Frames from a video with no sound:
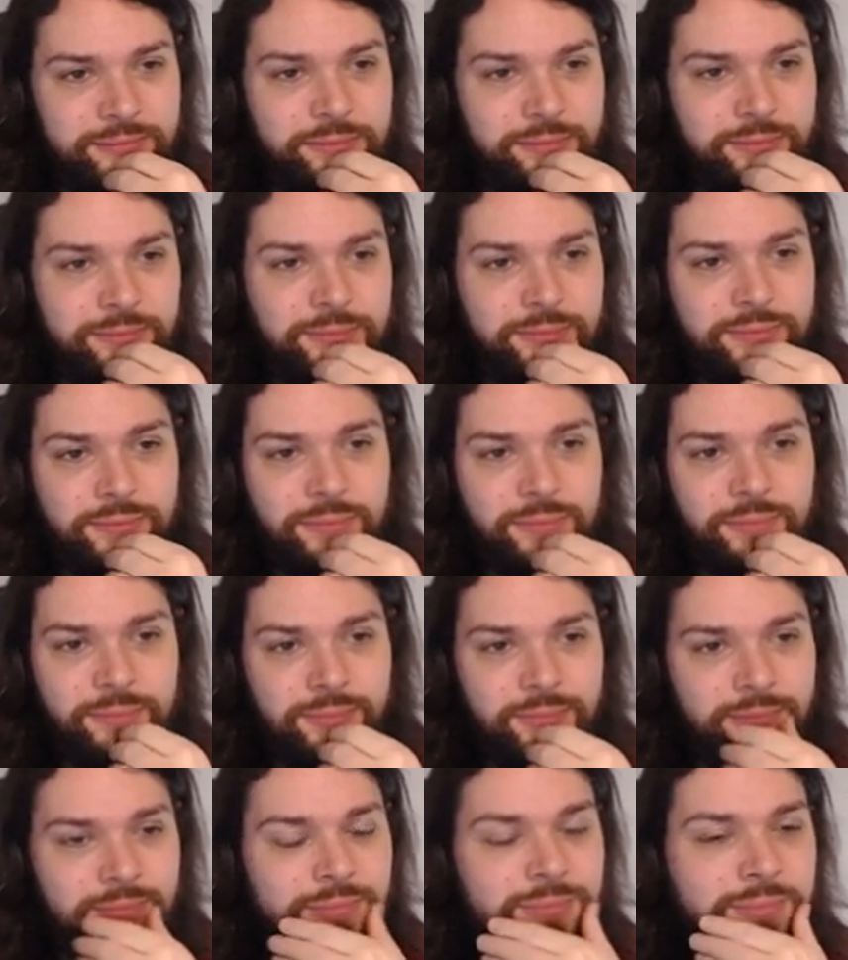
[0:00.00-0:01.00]

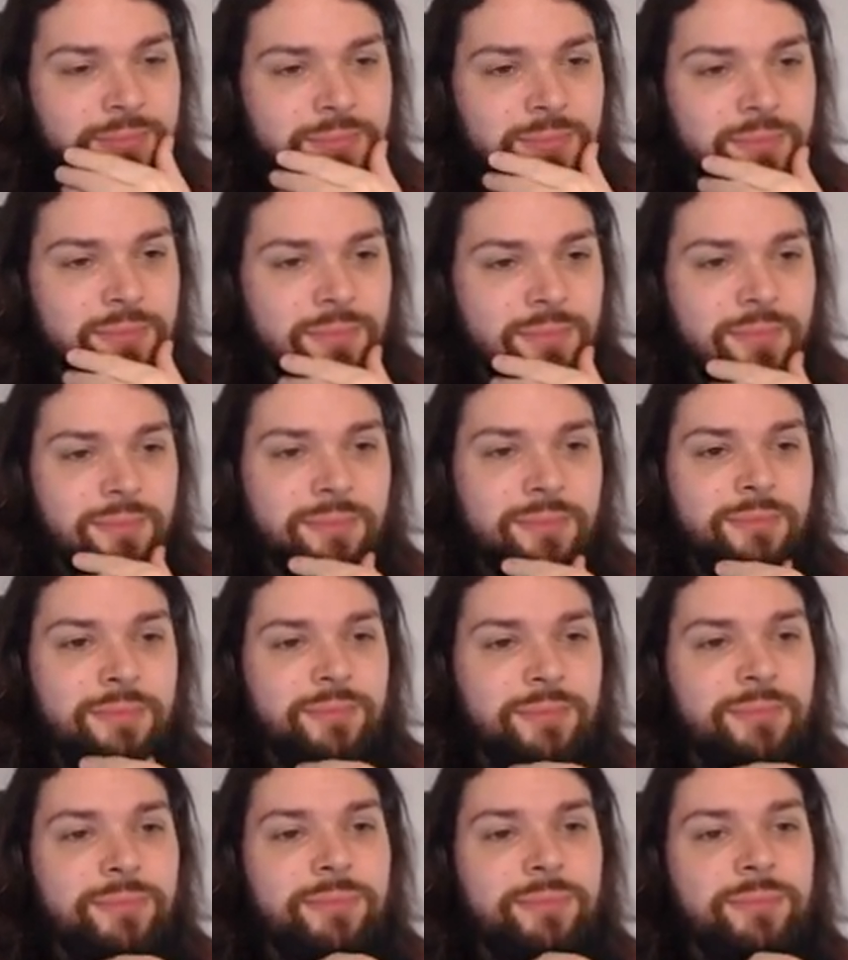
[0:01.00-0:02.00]

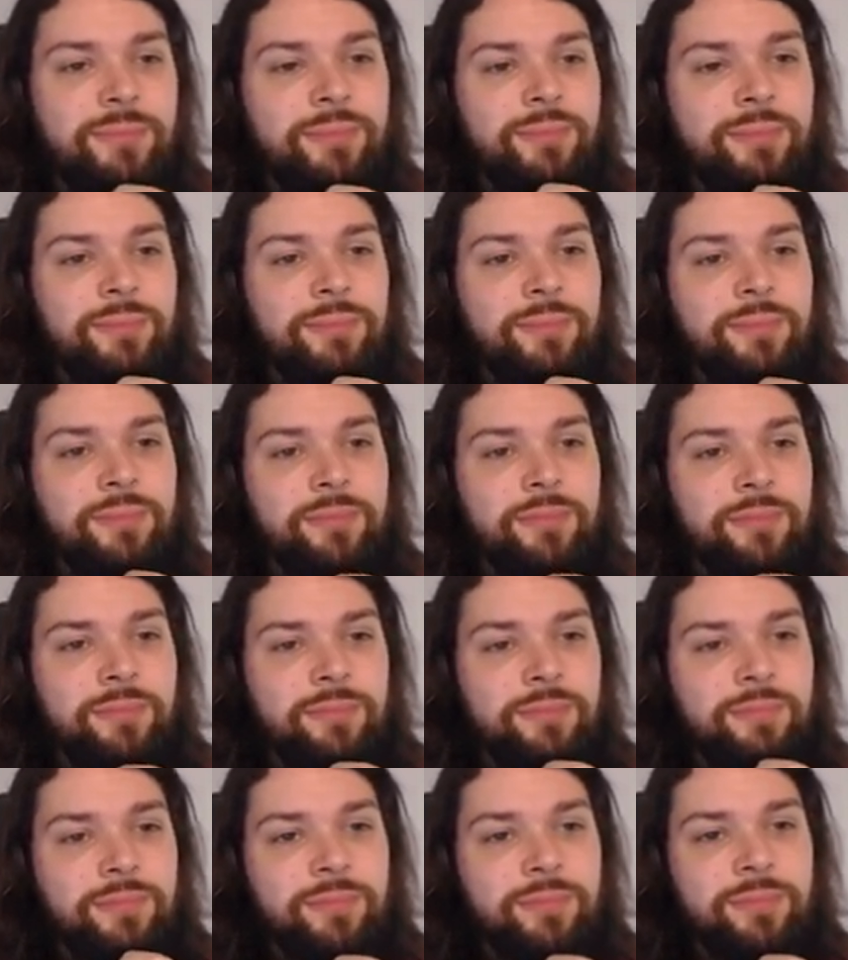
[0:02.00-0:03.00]

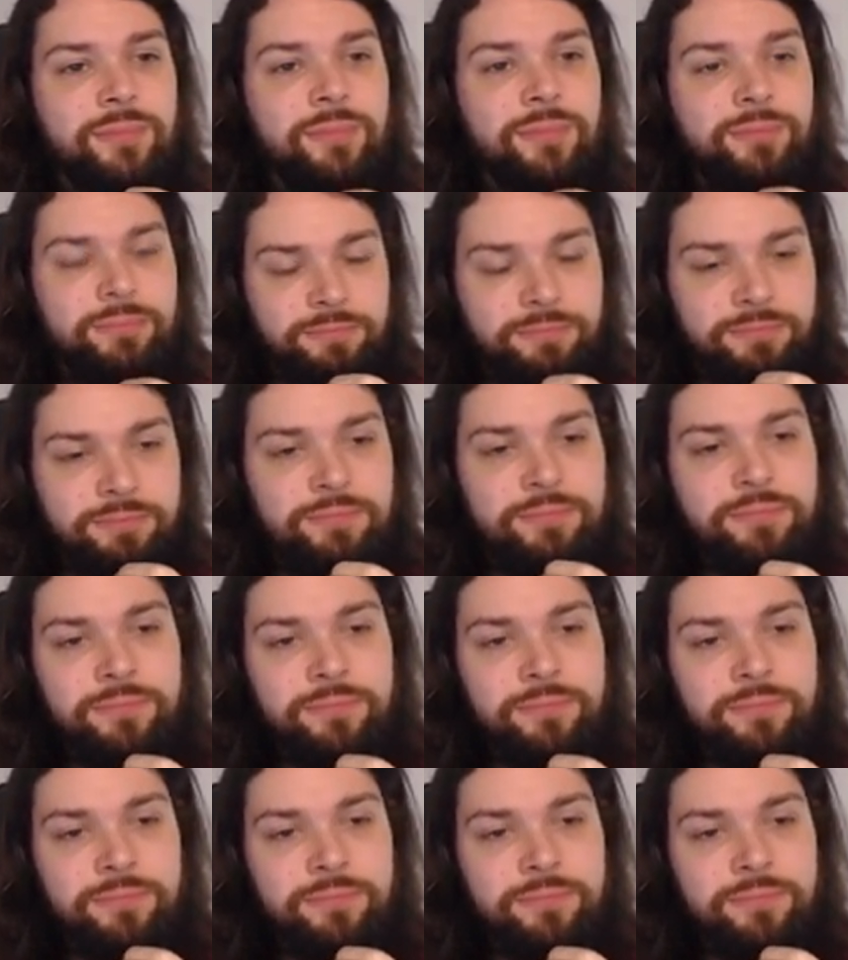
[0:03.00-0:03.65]
This person isn't speaking.